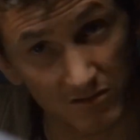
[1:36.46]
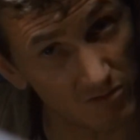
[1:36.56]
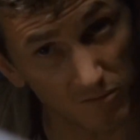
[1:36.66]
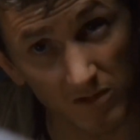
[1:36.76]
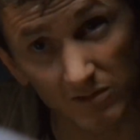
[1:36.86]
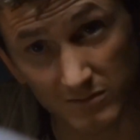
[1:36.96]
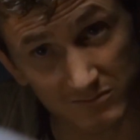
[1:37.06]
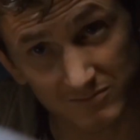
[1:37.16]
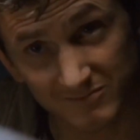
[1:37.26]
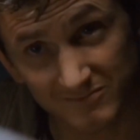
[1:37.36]
ain't no world
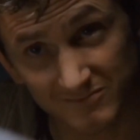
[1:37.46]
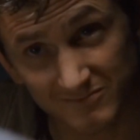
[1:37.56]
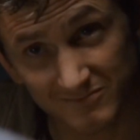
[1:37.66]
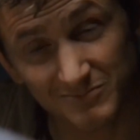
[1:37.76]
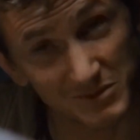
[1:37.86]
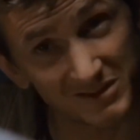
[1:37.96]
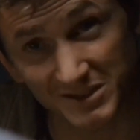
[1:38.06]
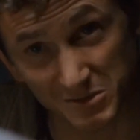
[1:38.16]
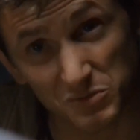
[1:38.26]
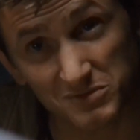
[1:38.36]
but
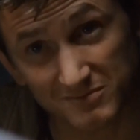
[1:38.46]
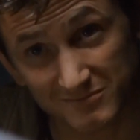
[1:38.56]
this one.